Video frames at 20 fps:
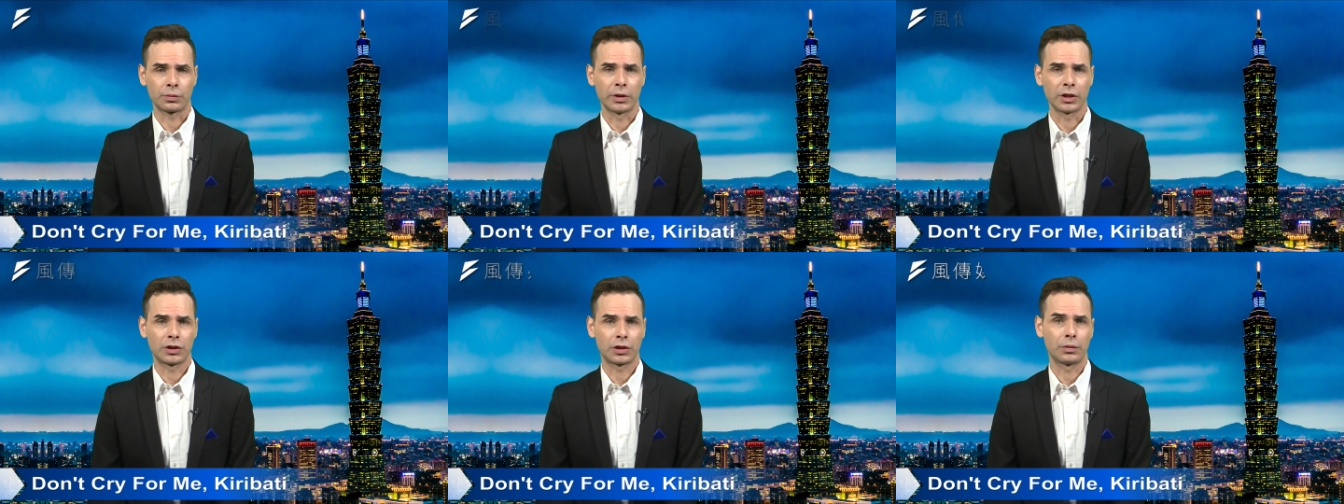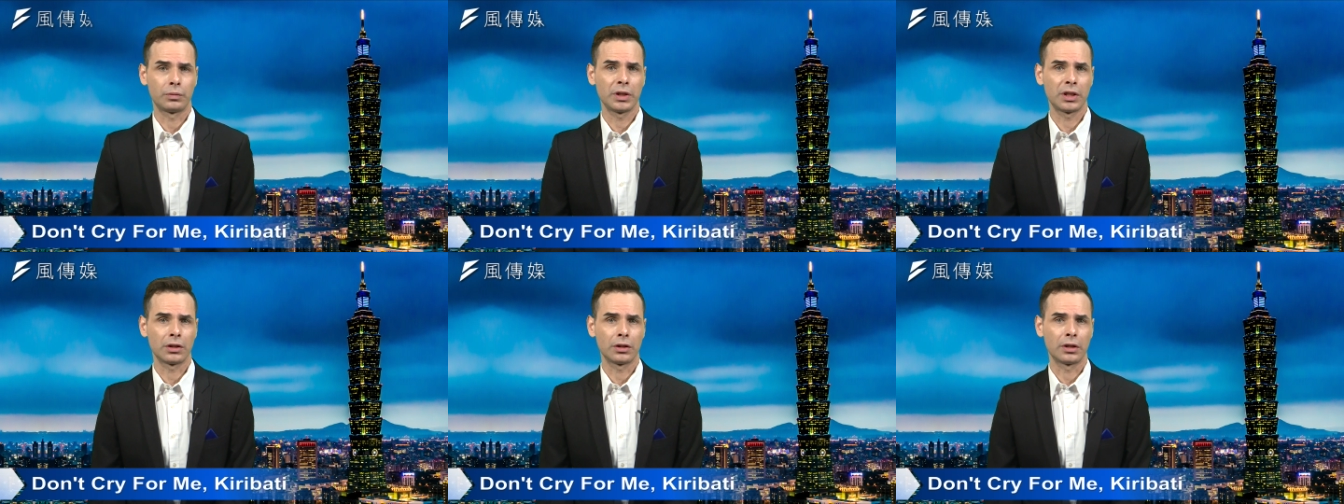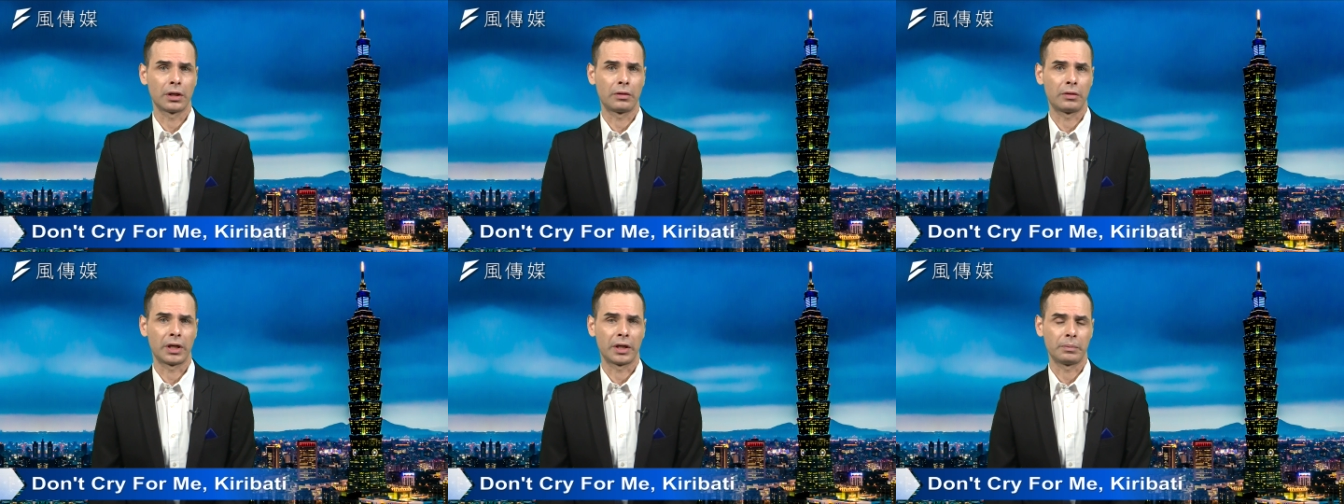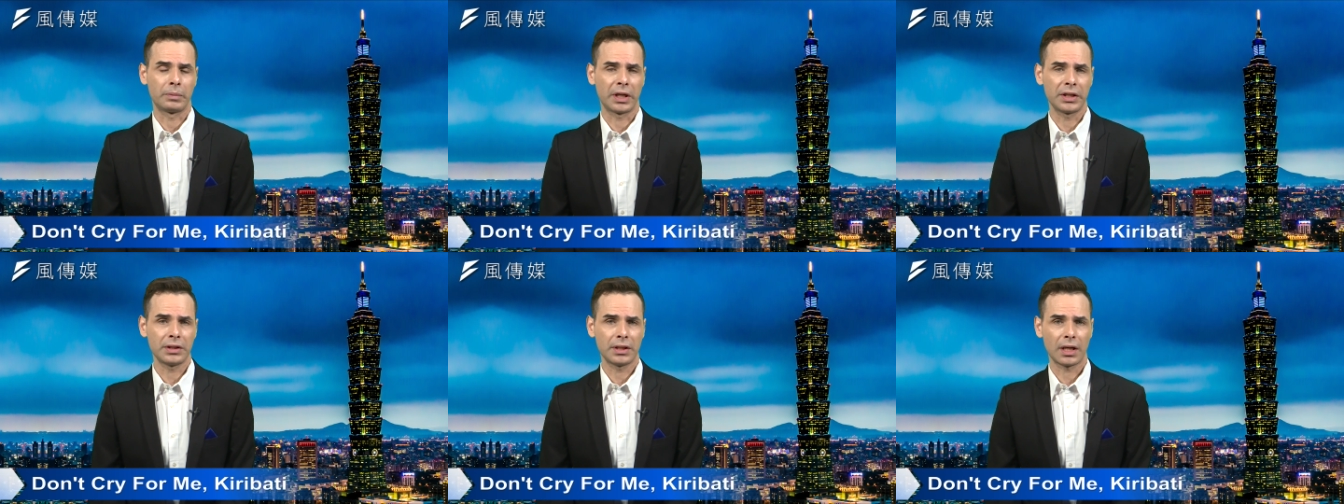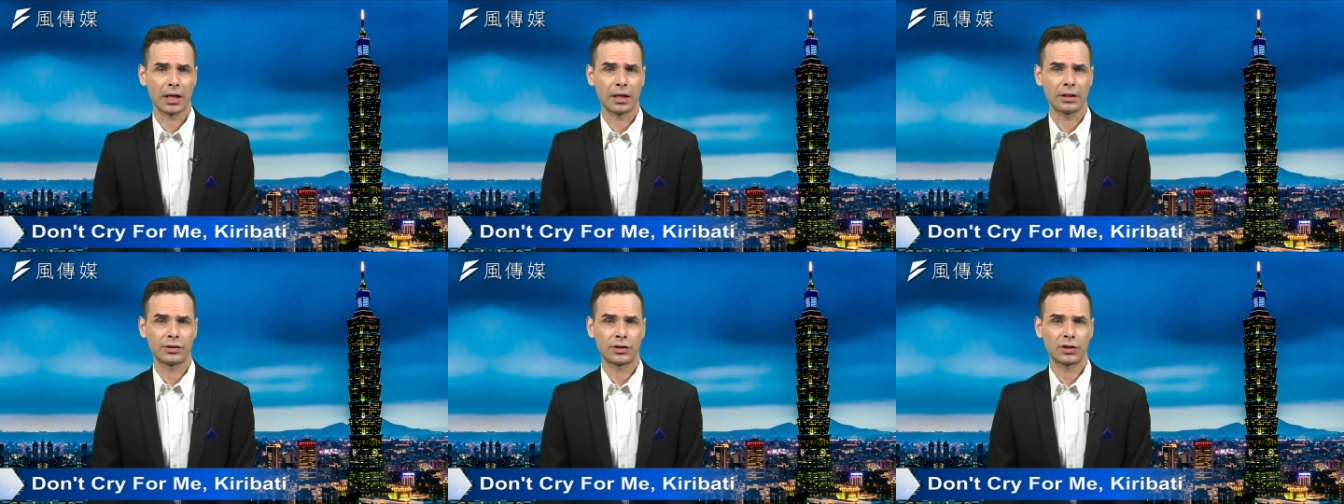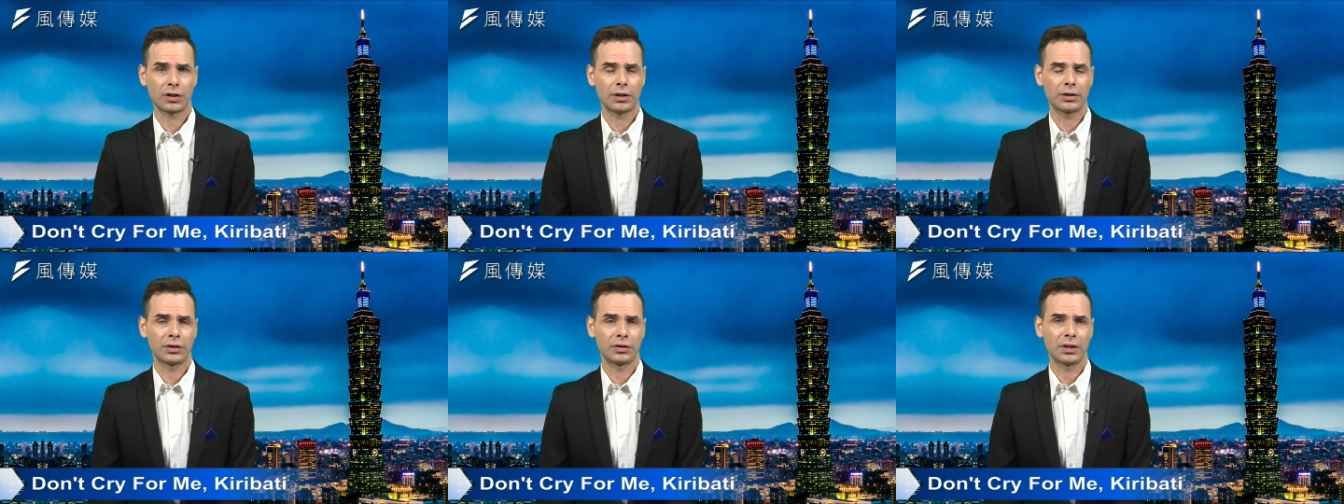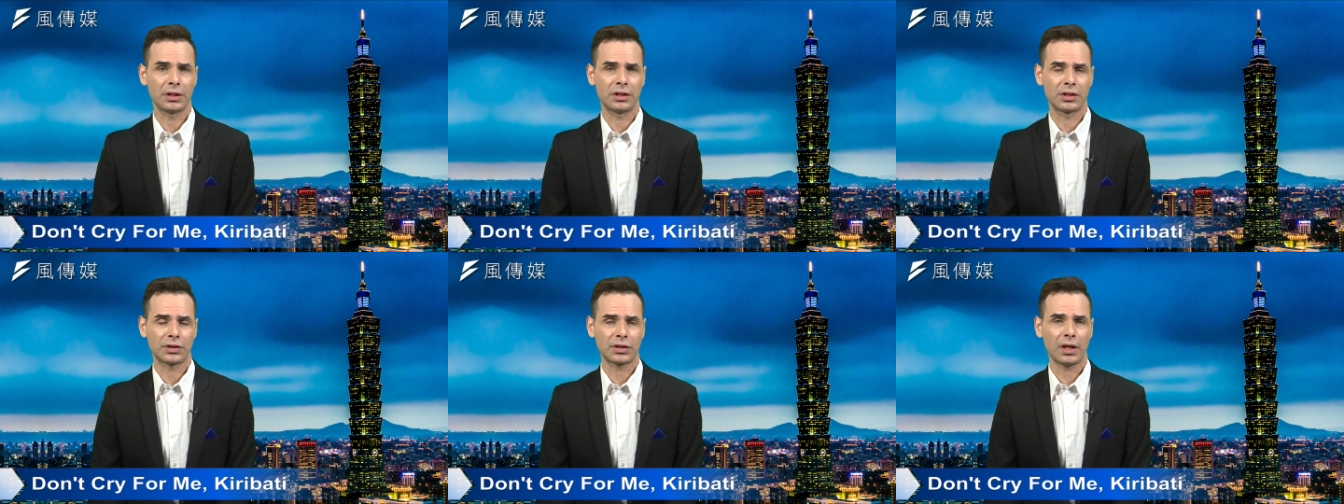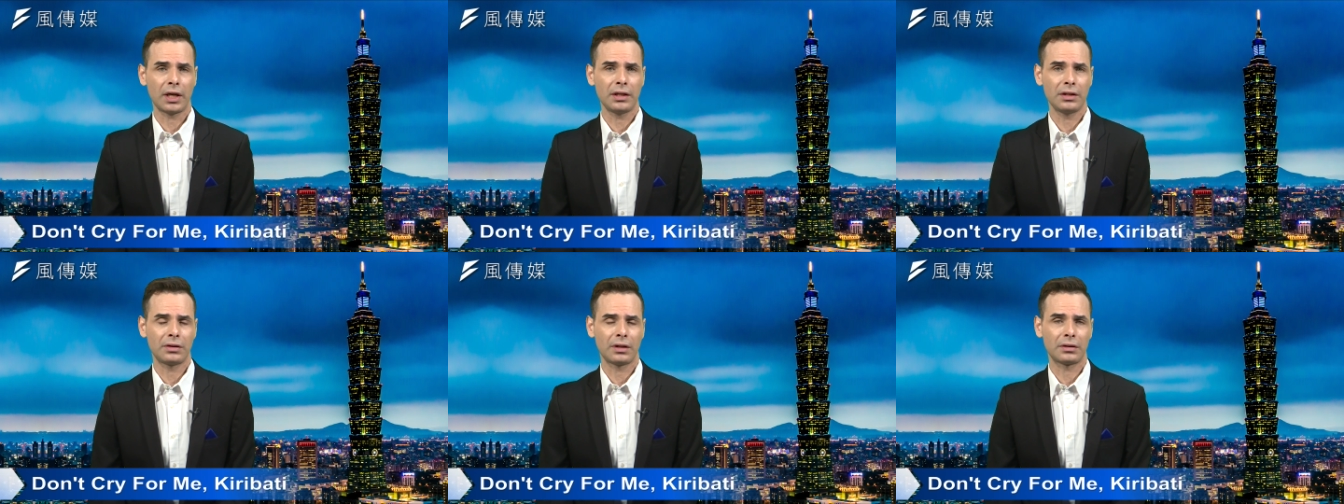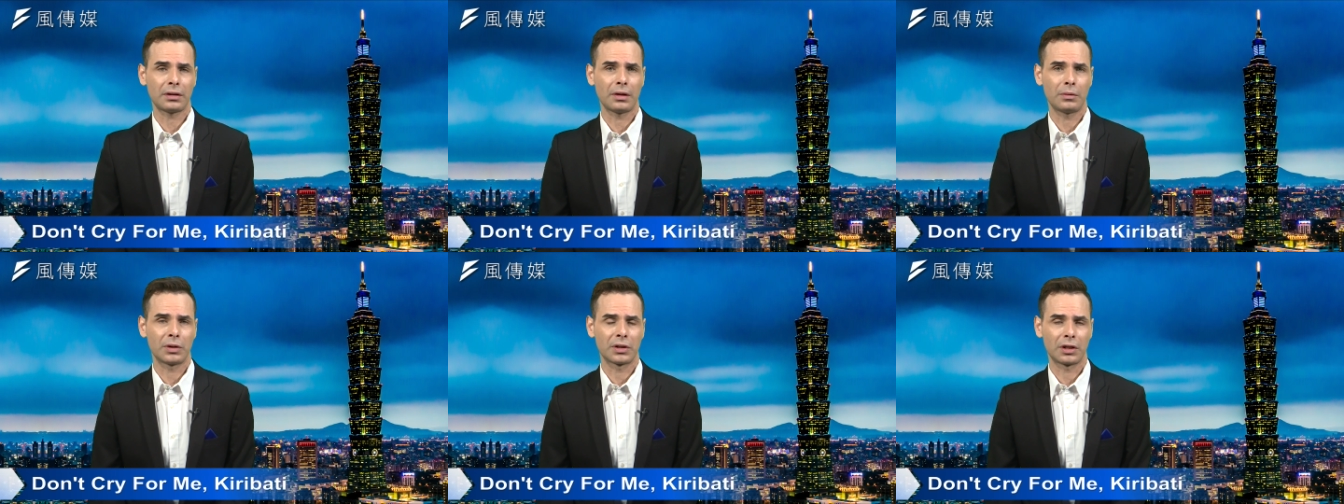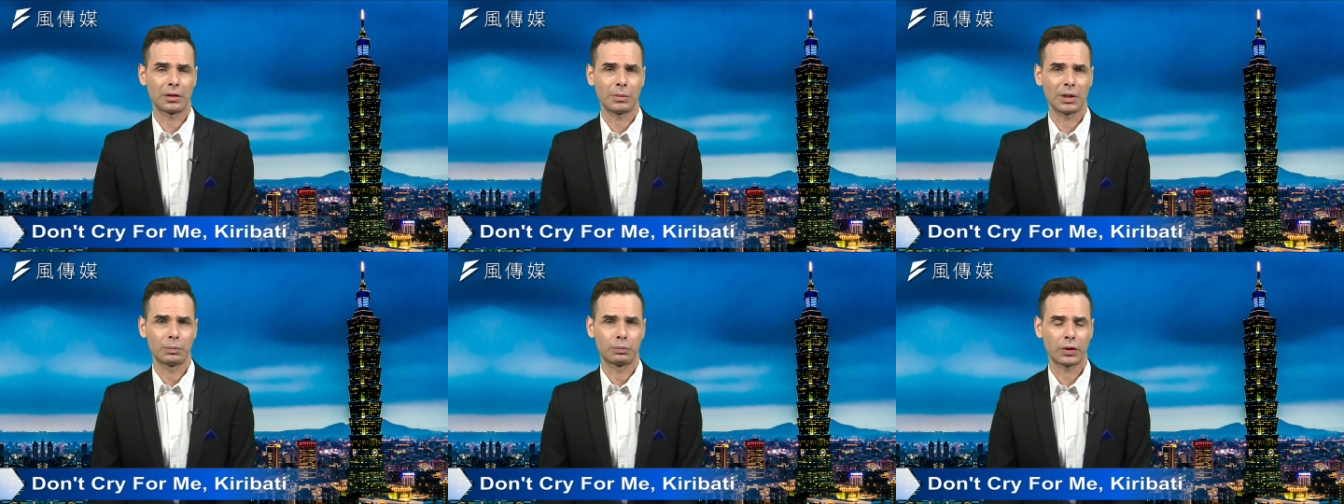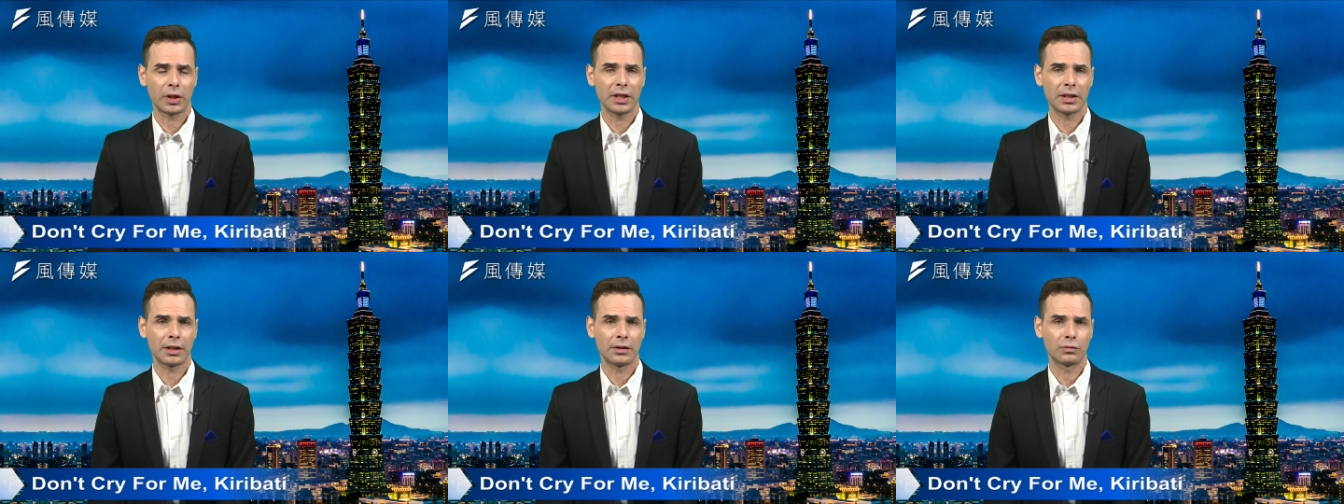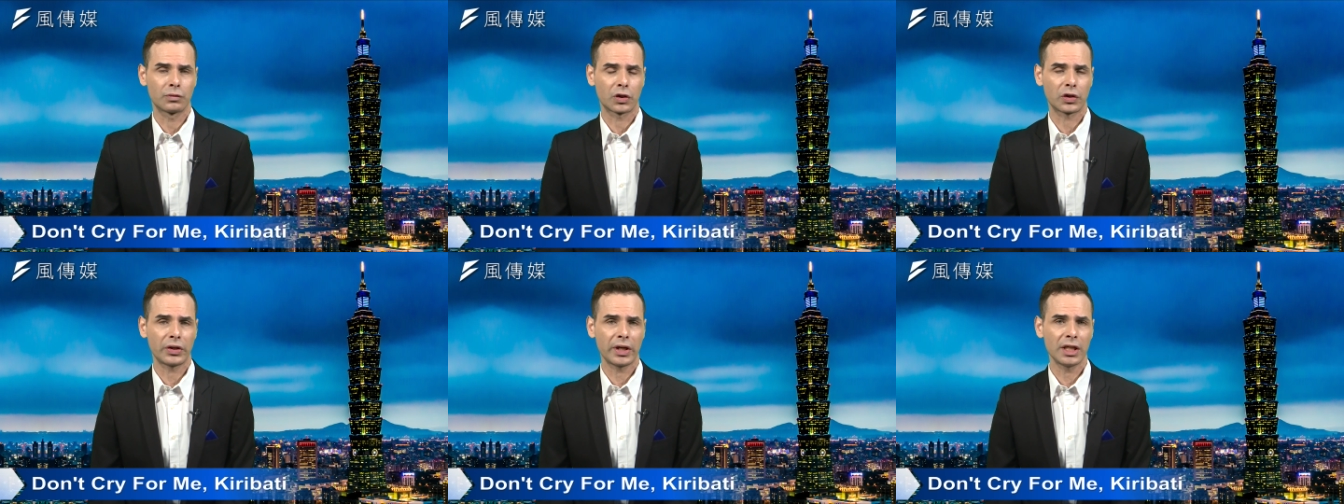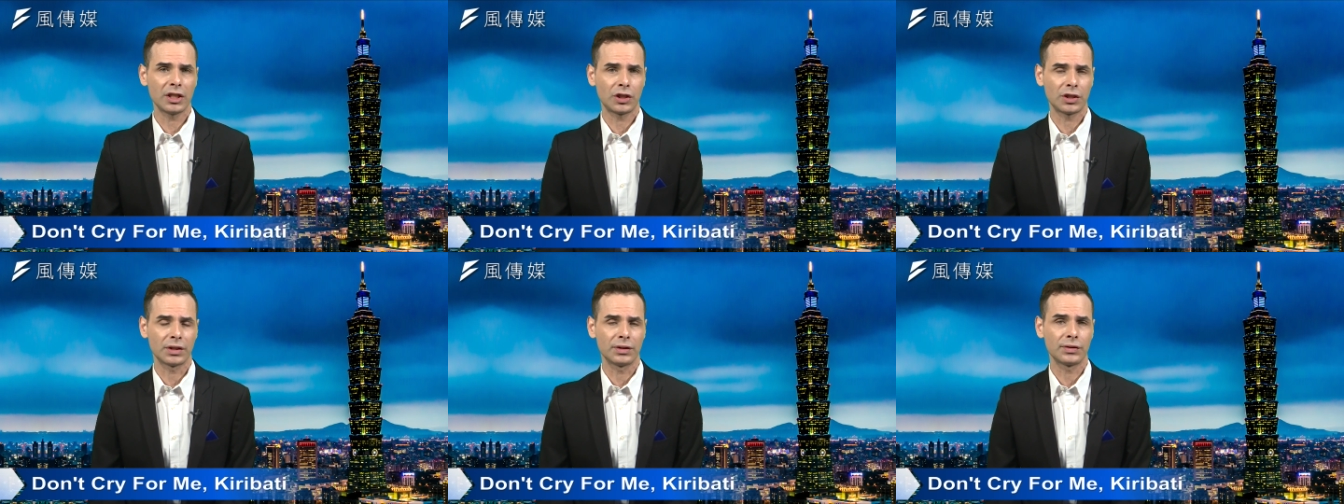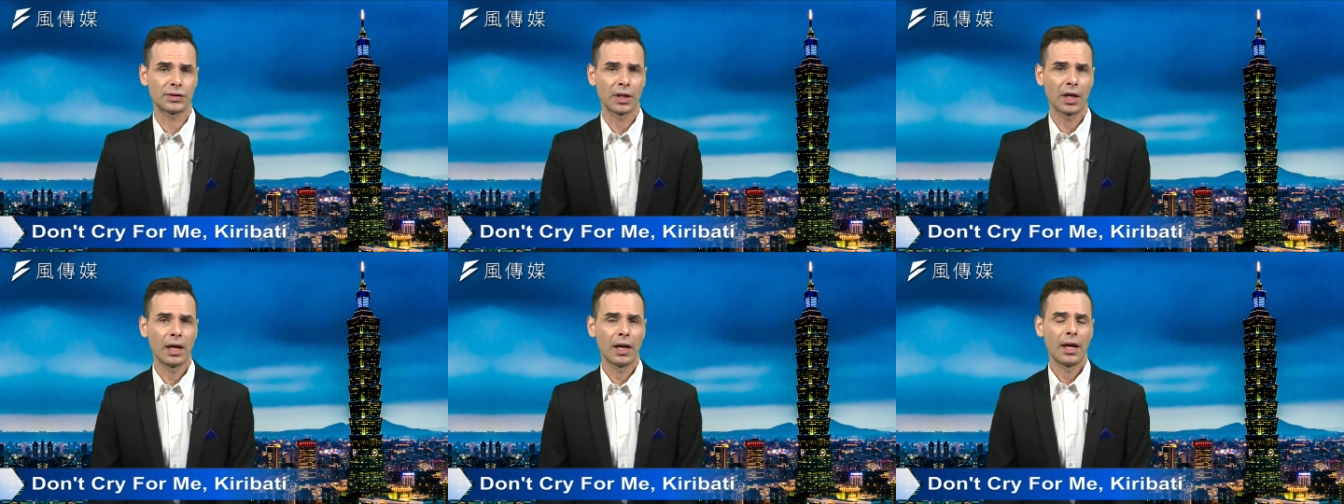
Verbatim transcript: which a week ago on Monday suddenly decided that they were going to be breaking relations.